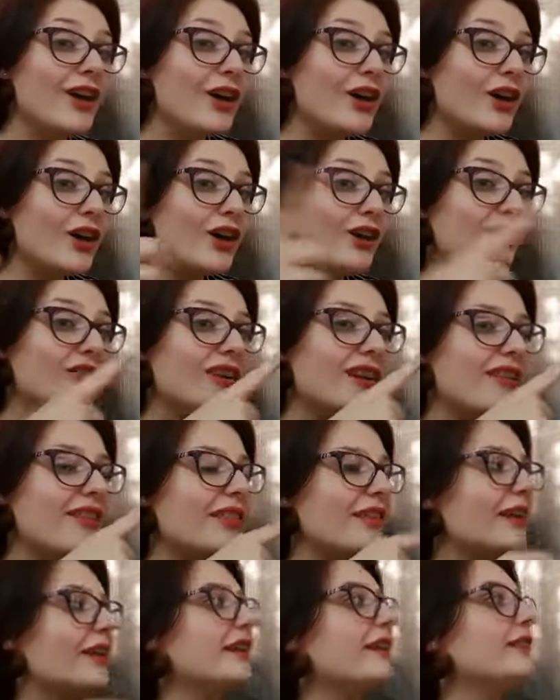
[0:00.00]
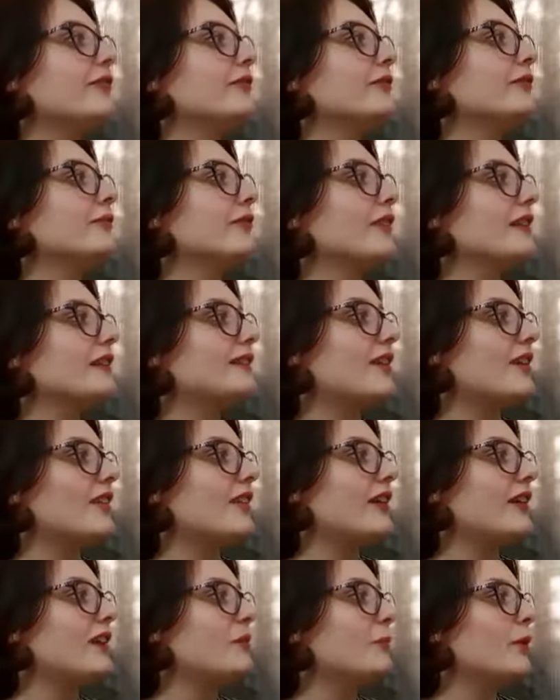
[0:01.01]
Over there, said the
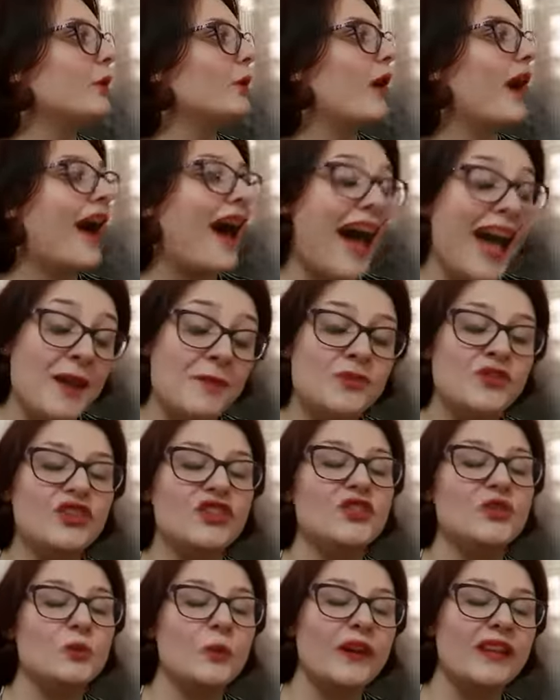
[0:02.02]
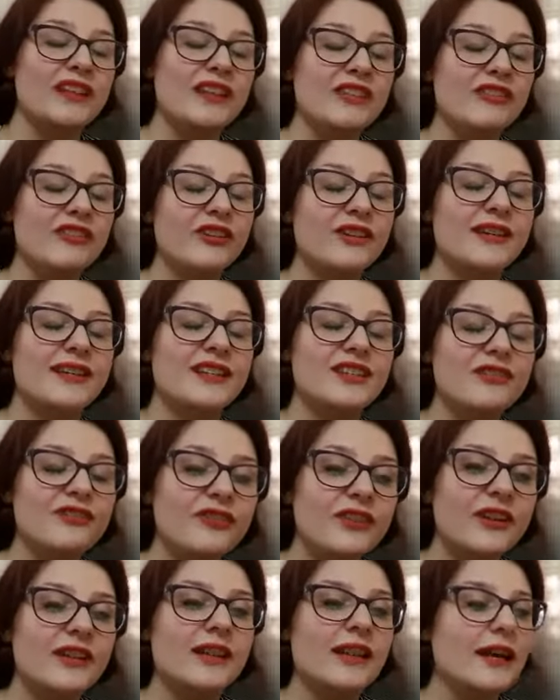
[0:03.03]
hippo. I'm just waiting for it to
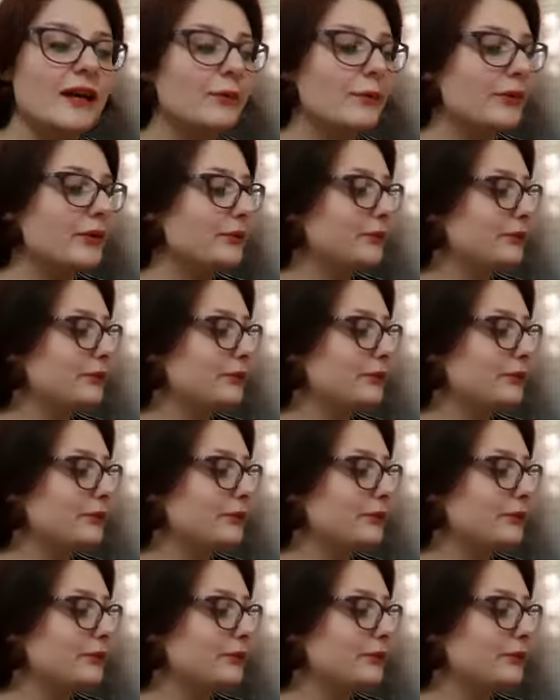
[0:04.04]
fill up.